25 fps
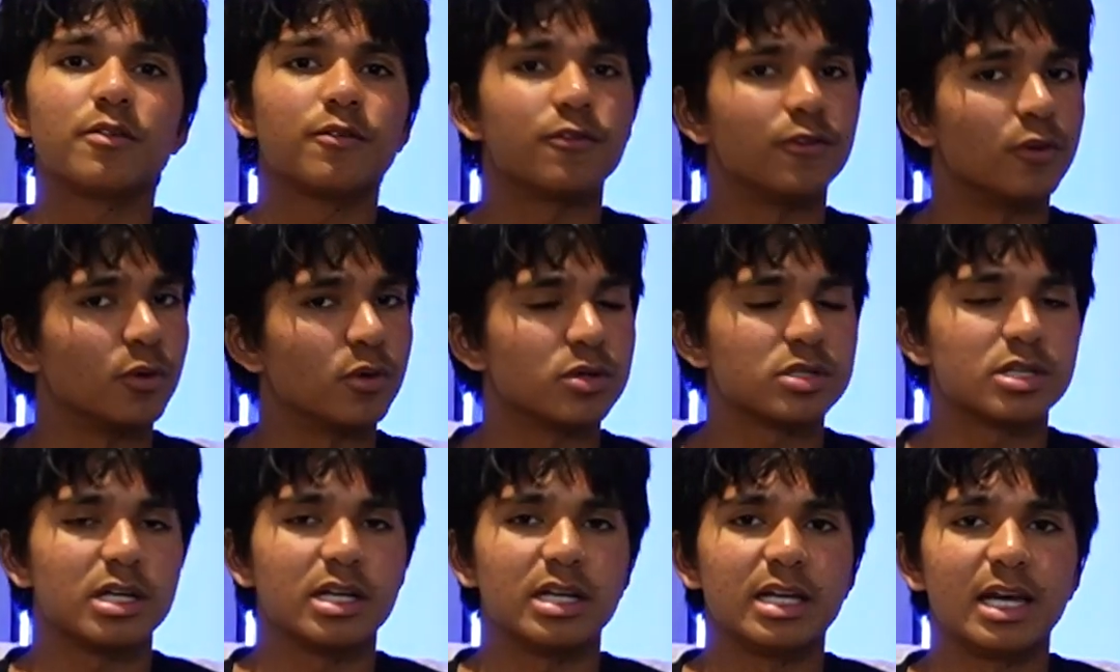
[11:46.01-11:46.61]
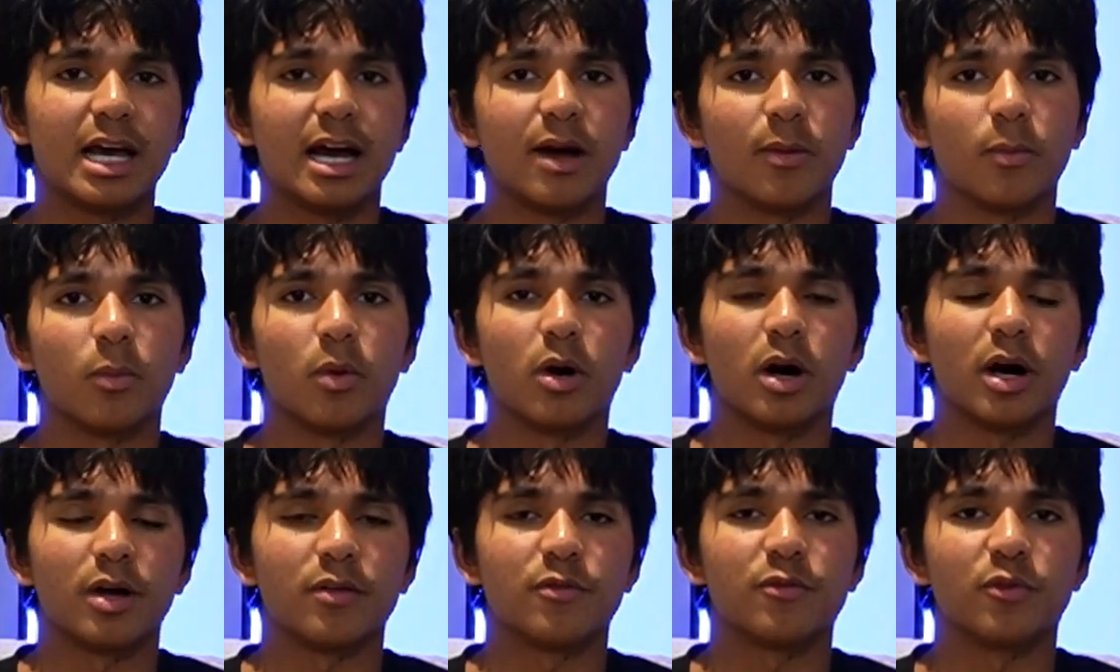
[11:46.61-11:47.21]
force City out
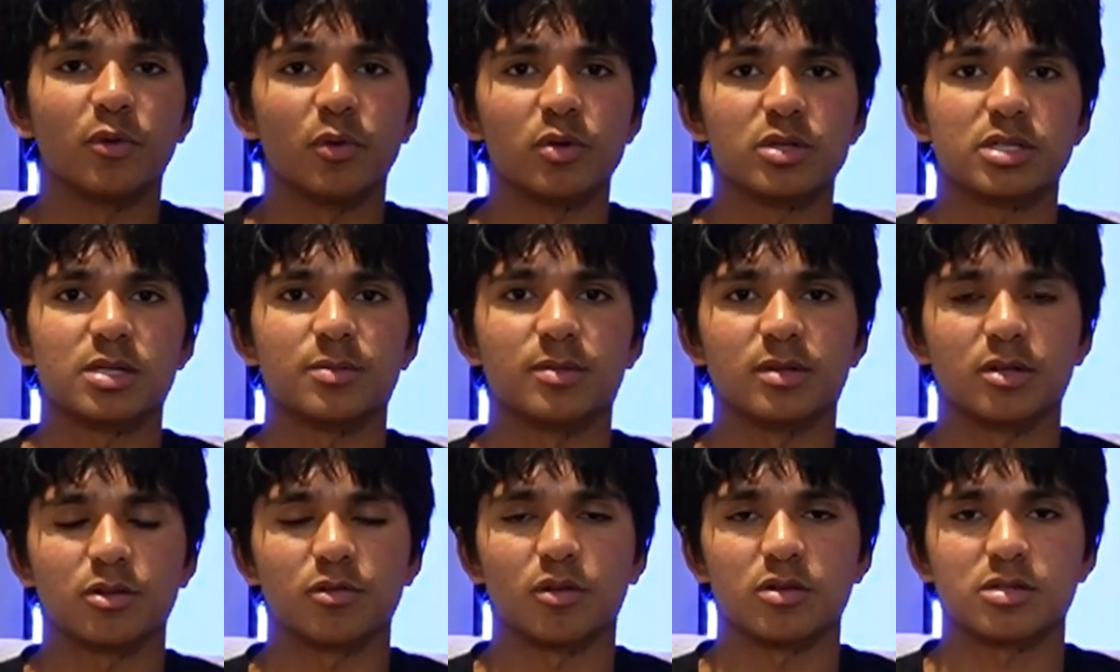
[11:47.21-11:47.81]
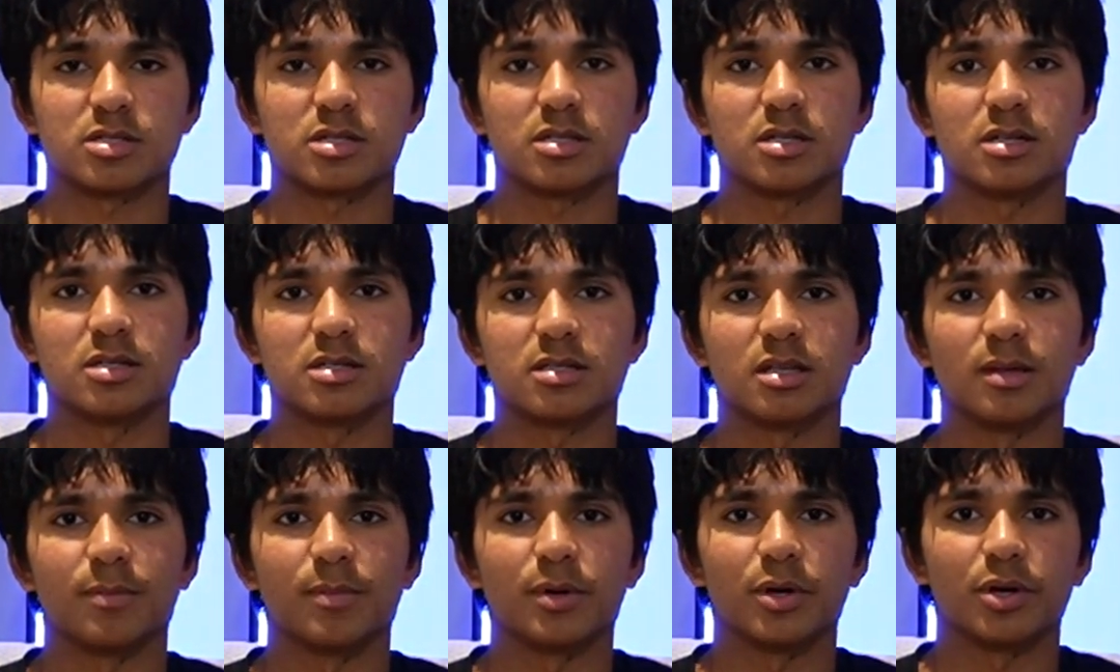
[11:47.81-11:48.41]
wide, force them in, crosses
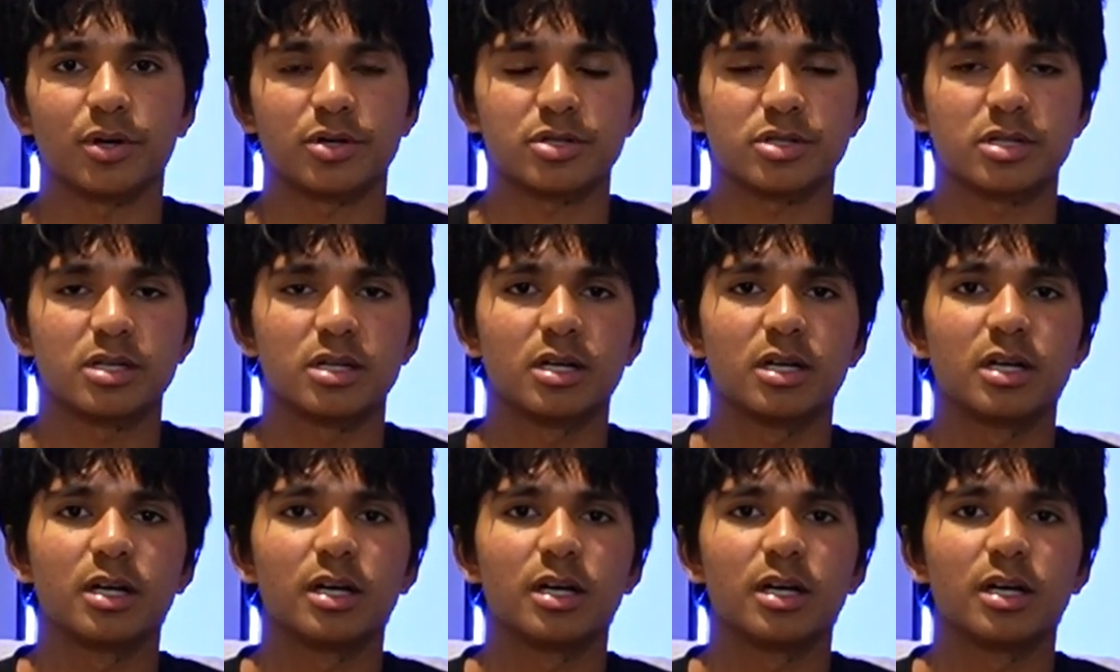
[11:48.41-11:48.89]
into the box,